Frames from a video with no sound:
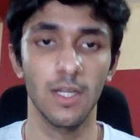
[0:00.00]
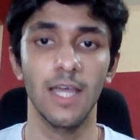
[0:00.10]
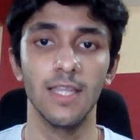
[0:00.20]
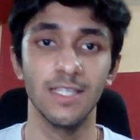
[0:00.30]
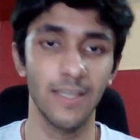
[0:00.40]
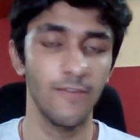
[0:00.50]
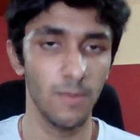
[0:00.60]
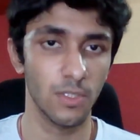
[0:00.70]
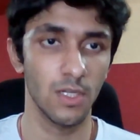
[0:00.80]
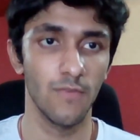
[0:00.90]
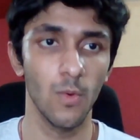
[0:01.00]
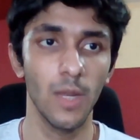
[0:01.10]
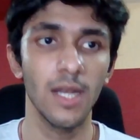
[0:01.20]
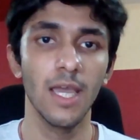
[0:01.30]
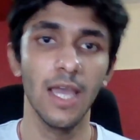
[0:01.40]
and then 70% of your weight
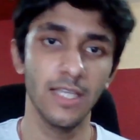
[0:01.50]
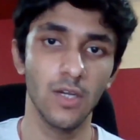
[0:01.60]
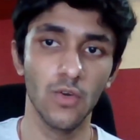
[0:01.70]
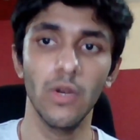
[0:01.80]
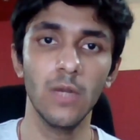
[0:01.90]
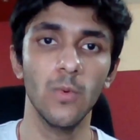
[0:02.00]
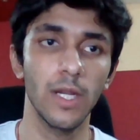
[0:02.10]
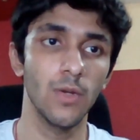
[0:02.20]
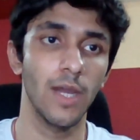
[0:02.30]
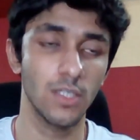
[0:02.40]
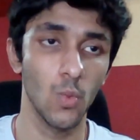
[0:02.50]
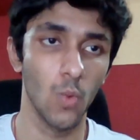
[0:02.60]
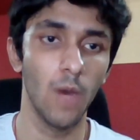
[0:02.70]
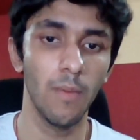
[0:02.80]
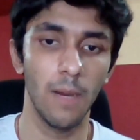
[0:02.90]
is a great way to actually
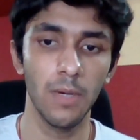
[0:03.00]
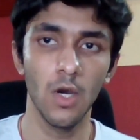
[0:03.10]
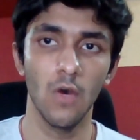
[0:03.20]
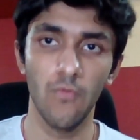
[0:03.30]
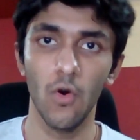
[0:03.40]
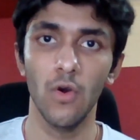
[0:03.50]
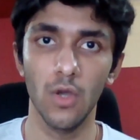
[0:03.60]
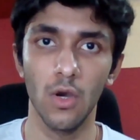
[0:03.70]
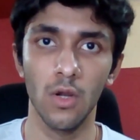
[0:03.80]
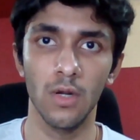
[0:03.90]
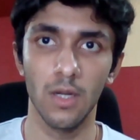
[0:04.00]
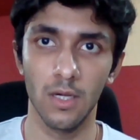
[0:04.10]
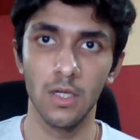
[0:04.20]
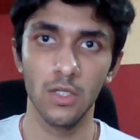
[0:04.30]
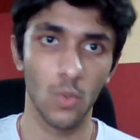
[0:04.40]
warm up for your
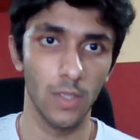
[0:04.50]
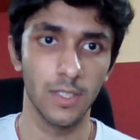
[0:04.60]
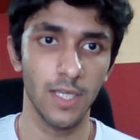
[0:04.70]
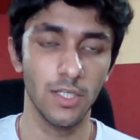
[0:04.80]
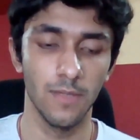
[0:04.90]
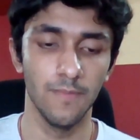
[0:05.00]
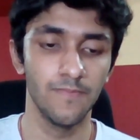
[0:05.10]
squat session.